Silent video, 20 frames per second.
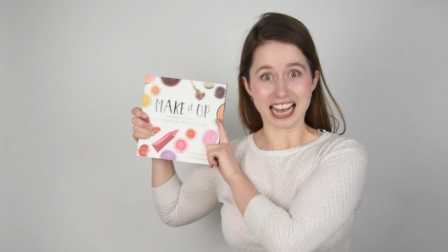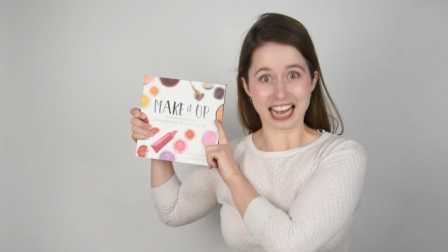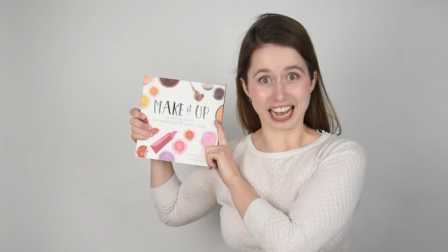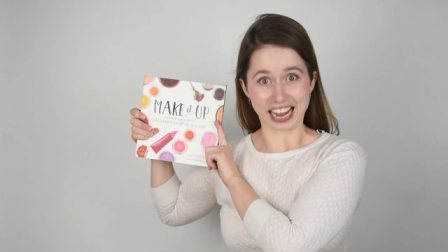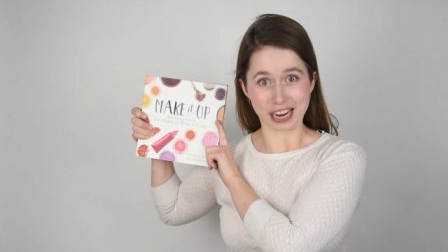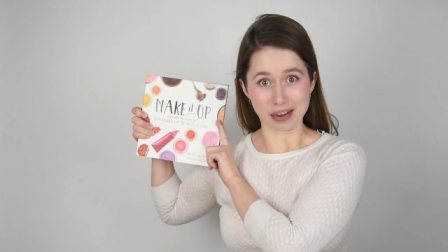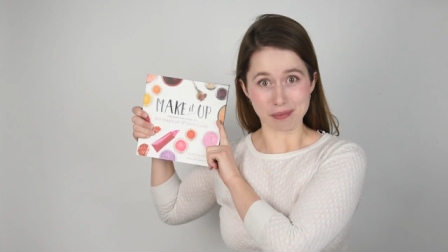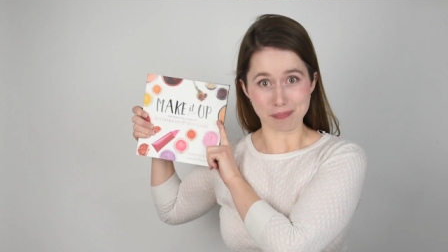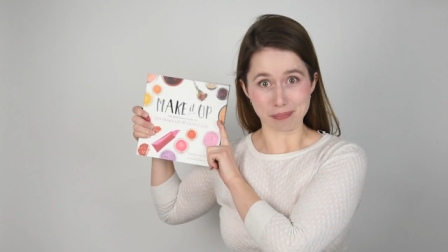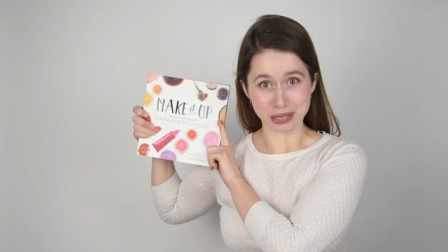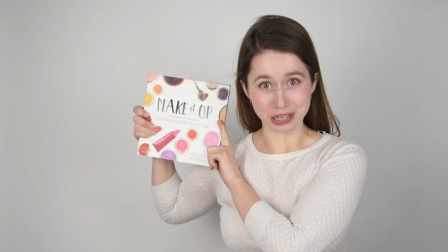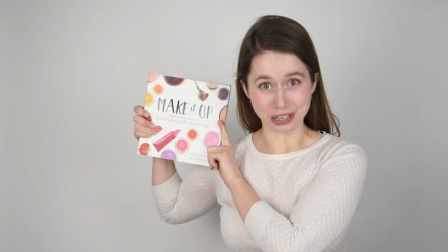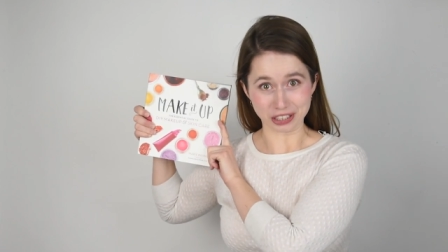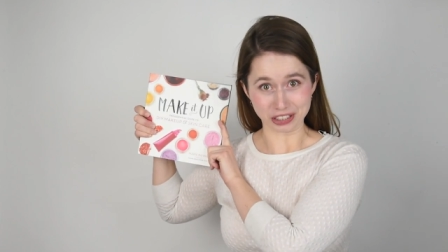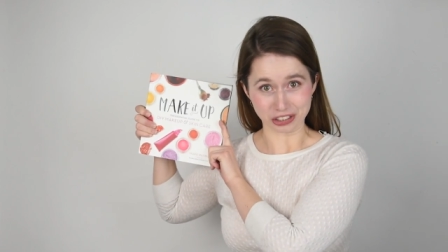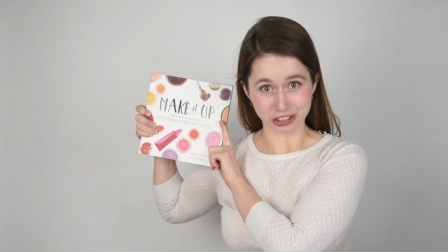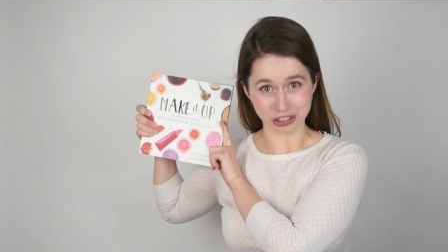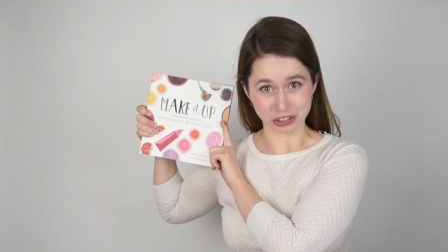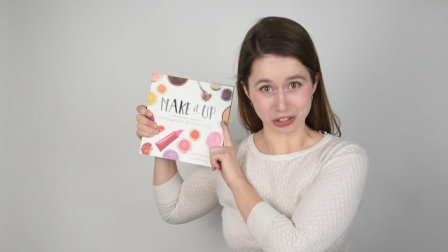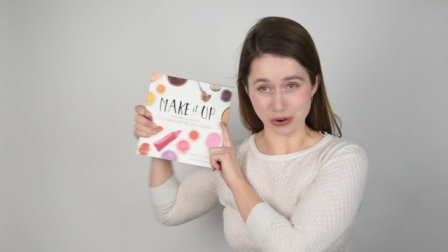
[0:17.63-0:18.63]
I am
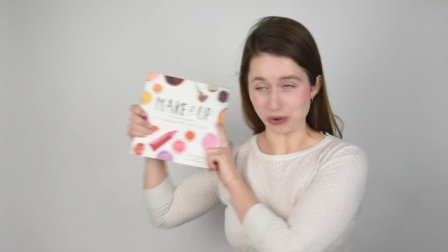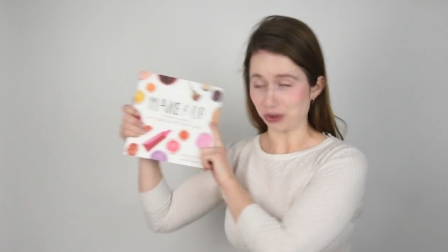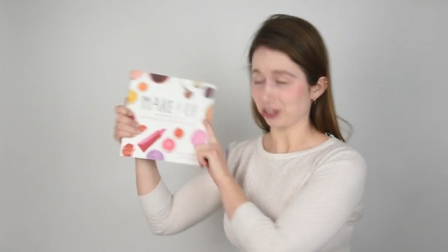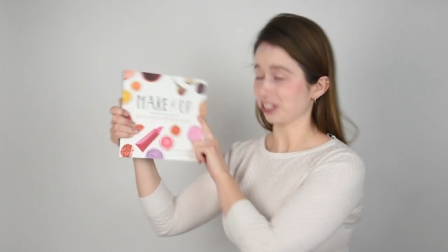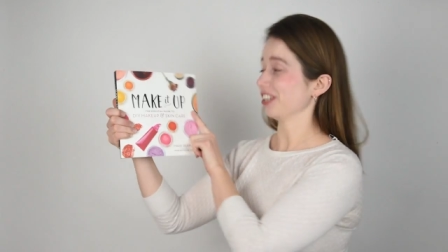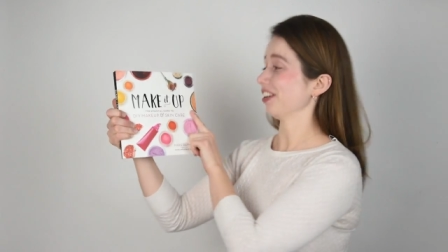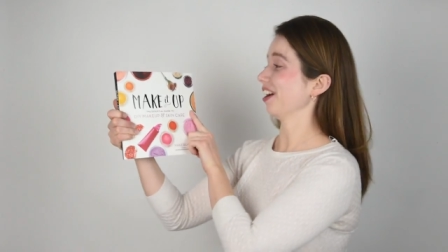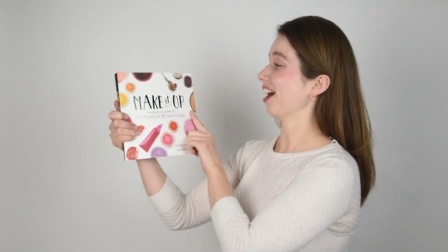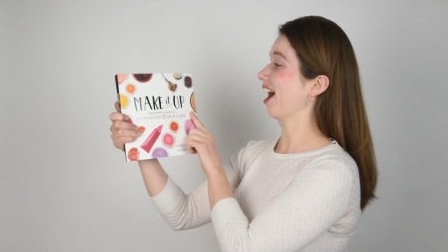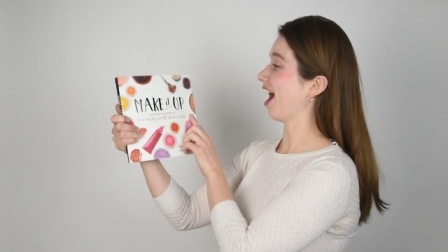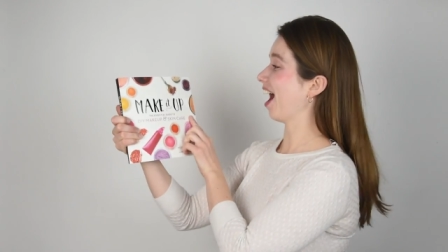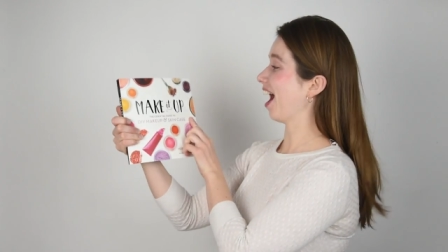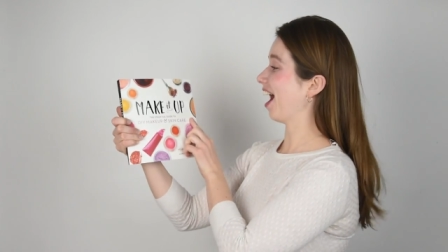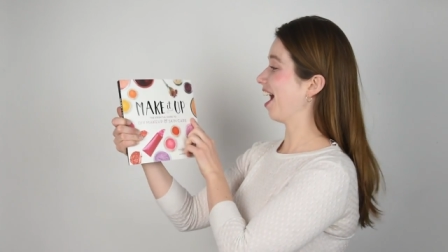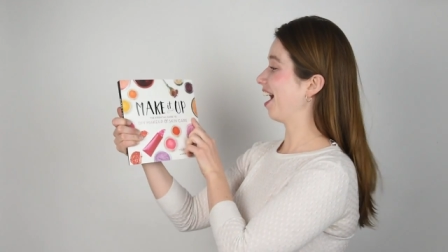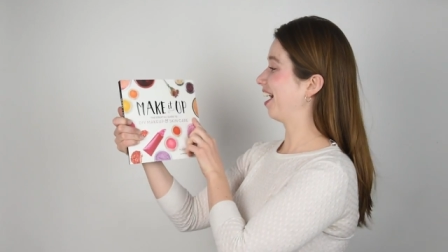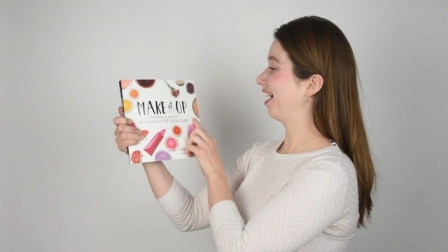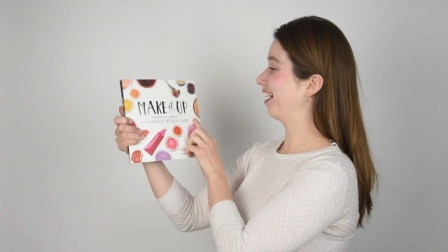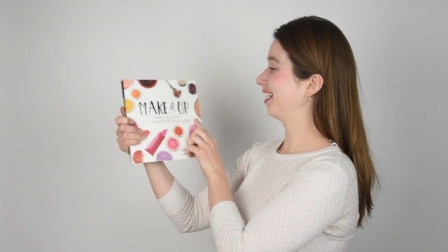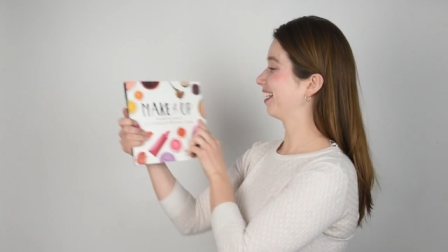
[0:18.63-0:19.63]
beyond stoked.
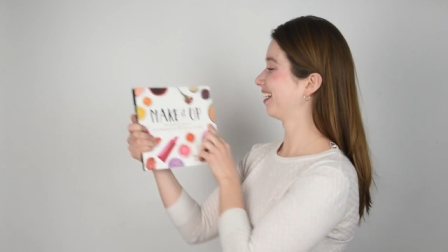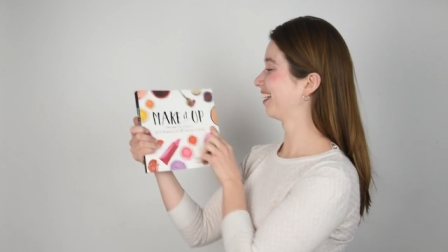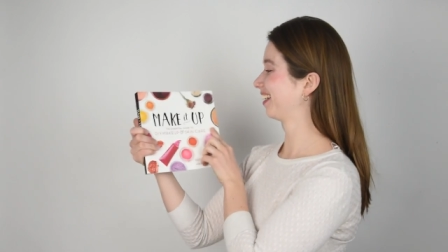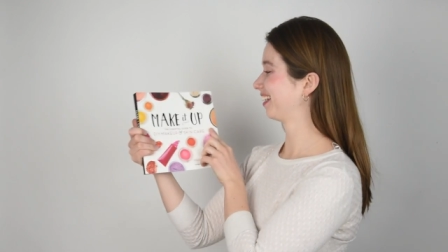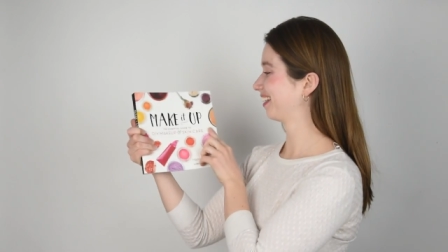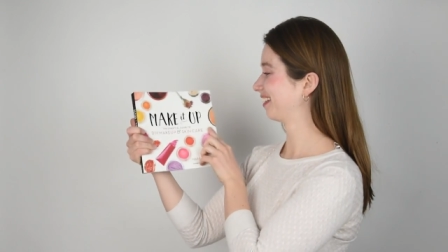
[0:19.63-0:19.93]
I.